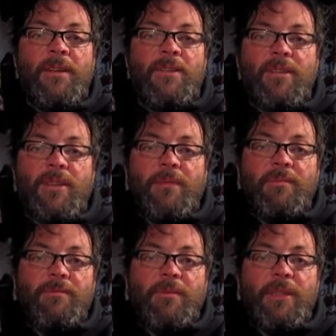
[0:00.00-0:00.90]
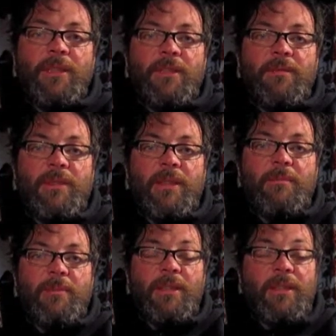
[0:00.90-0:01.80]
So now we're going to
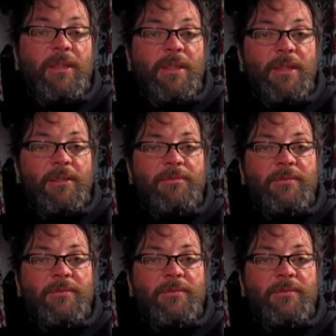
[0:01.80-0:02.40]
get an early night,